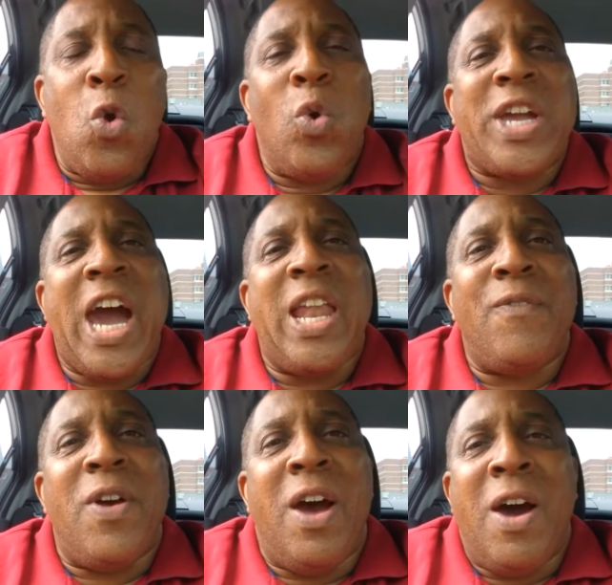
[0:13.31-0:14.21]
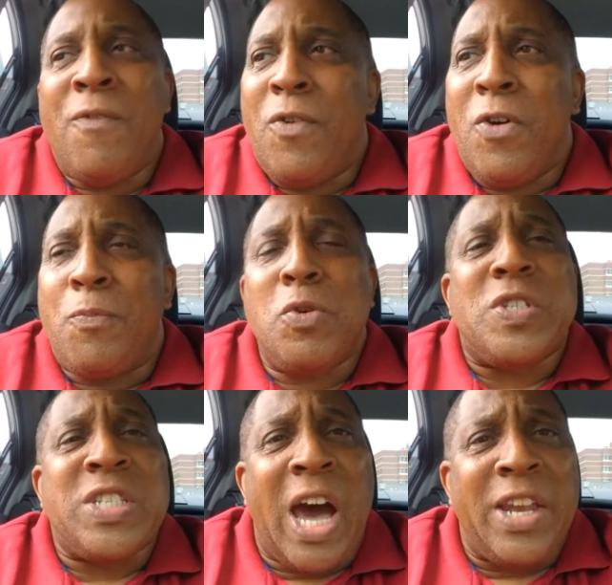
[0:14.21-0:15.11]
what kind of
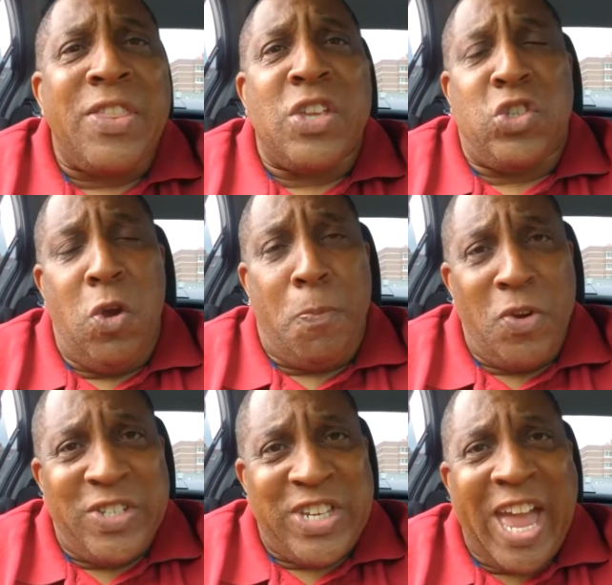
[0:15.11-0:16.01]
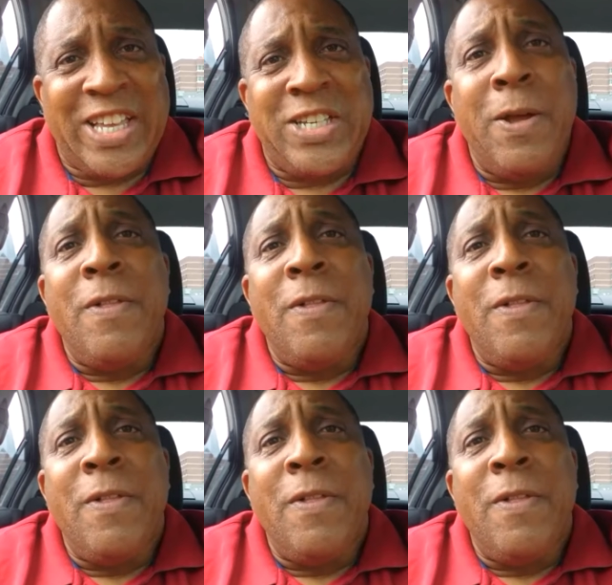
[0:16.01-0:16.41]
persona that you project